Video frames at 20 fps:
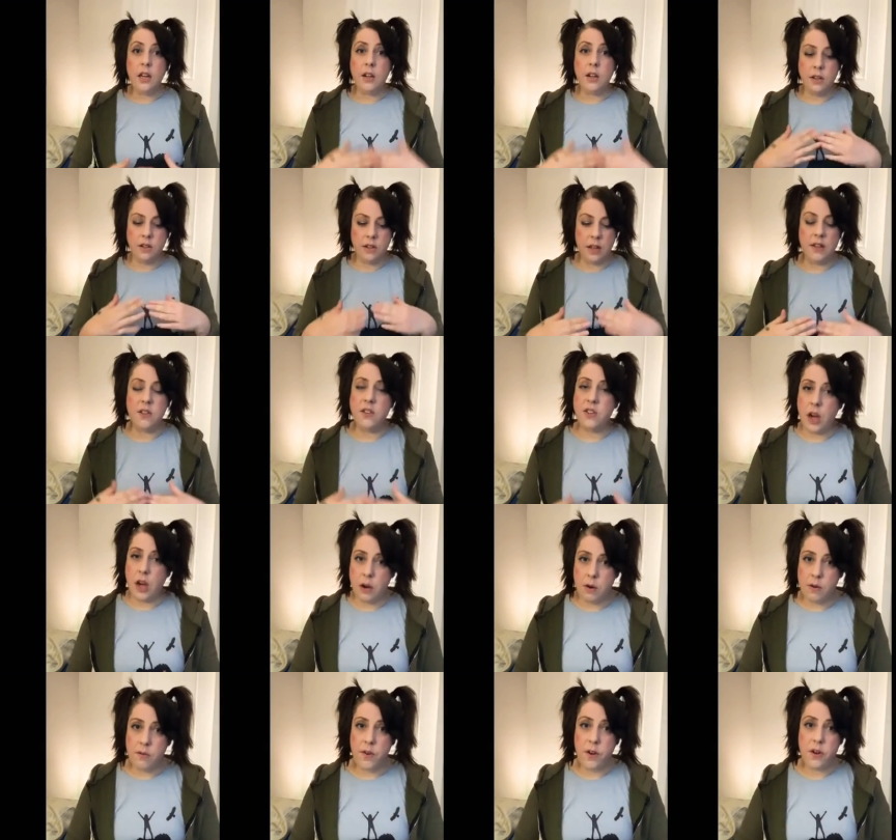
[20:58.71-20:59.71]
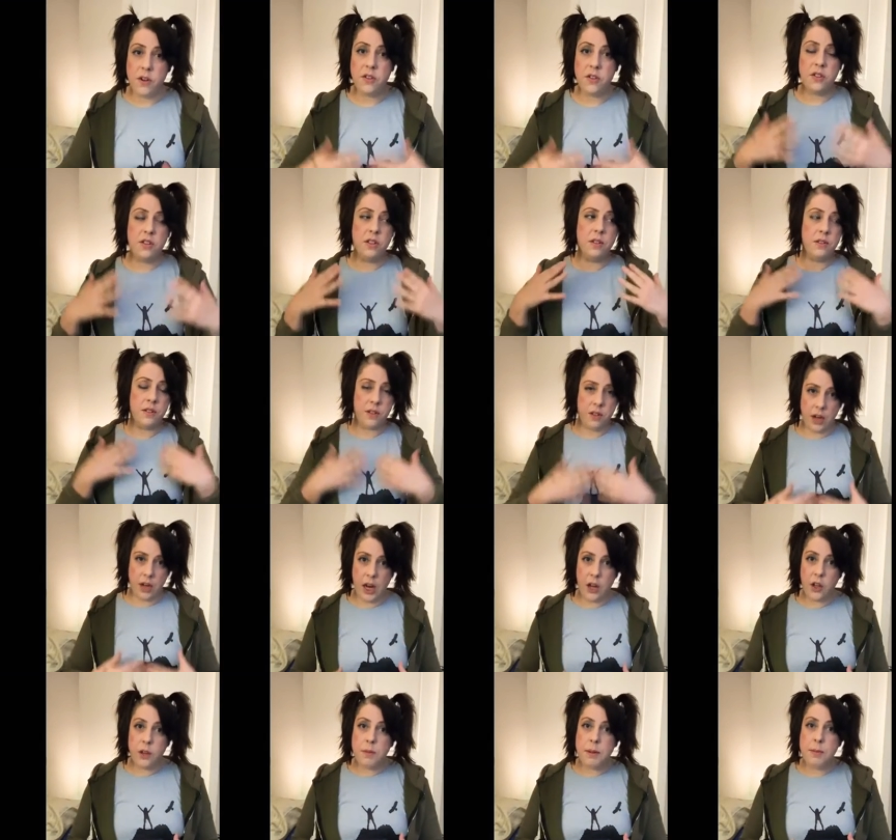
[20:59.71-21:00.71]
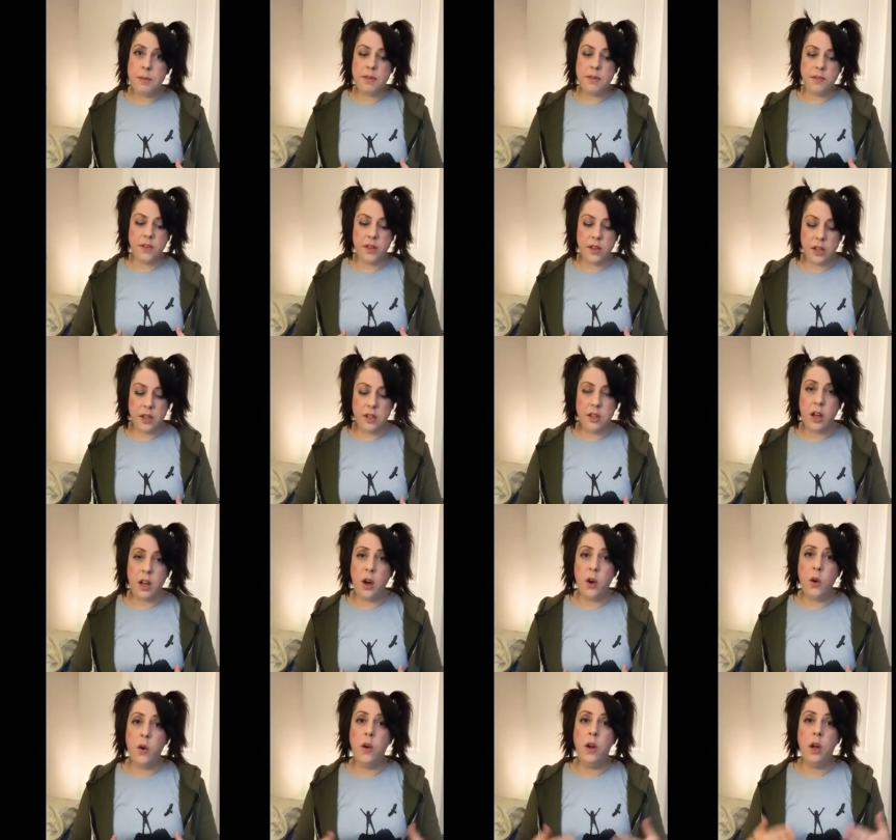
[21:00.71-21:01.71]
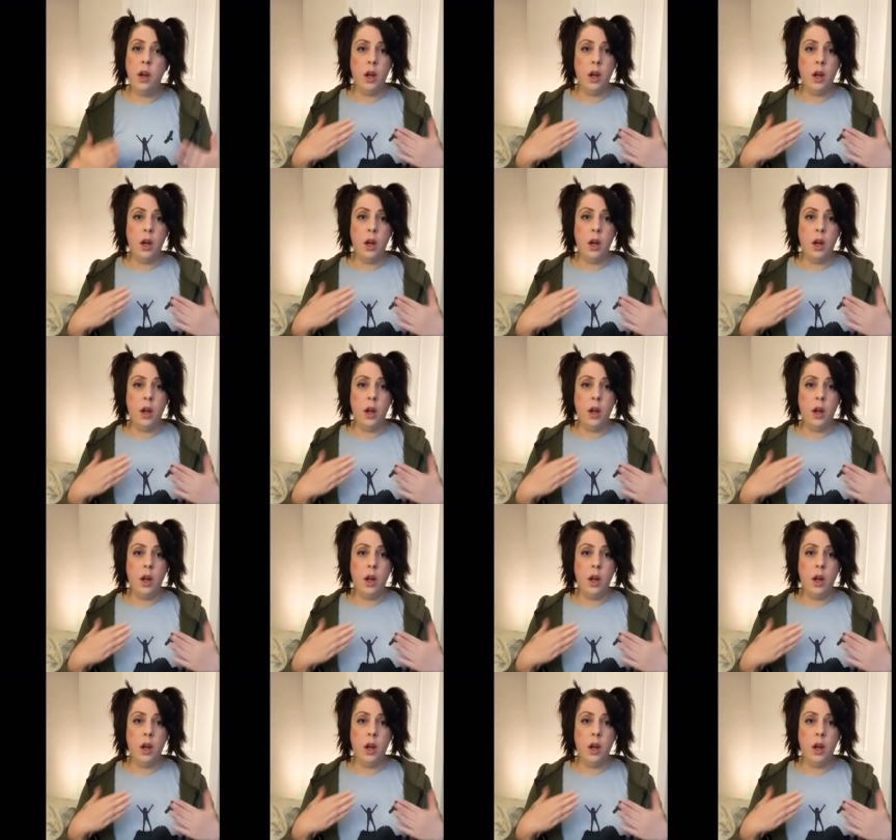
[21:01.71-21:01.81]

That star reversed, your health may be feeling low.